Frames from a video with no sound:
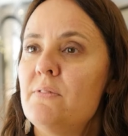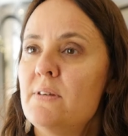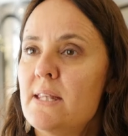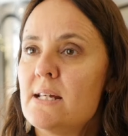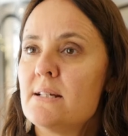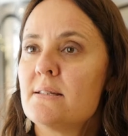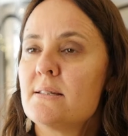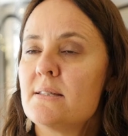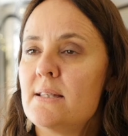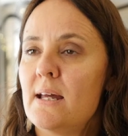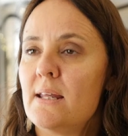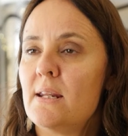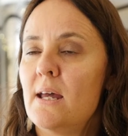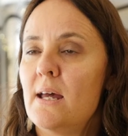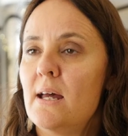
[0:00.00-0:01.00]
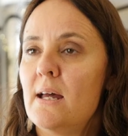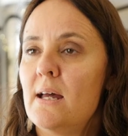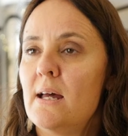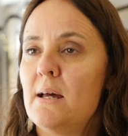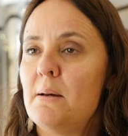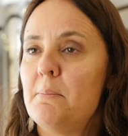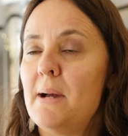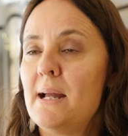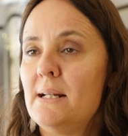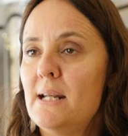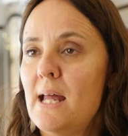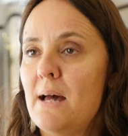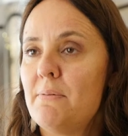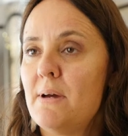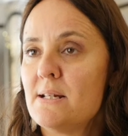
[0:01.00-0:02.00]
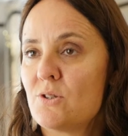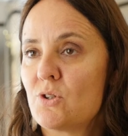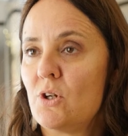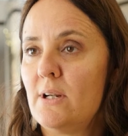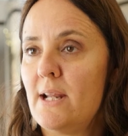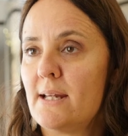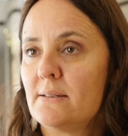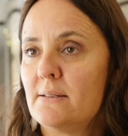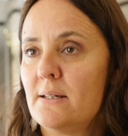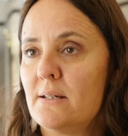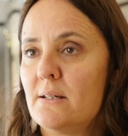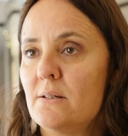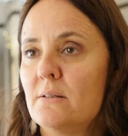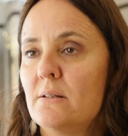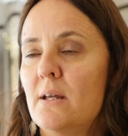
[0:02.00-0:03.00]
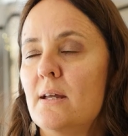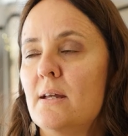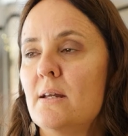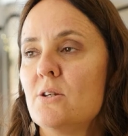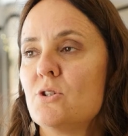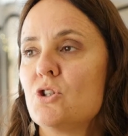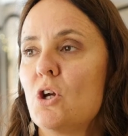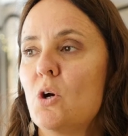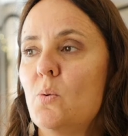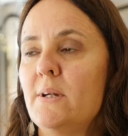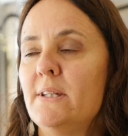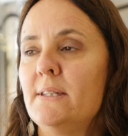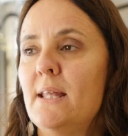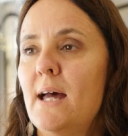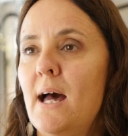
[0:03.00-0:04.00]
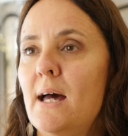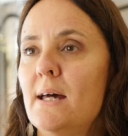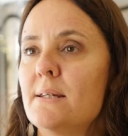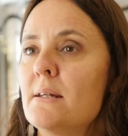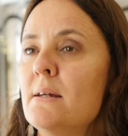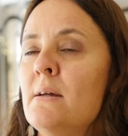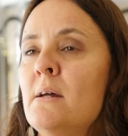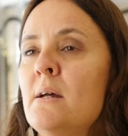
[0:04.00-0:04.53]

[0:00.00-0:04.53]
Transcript: evidence that uh, my lab has collected uh, showing that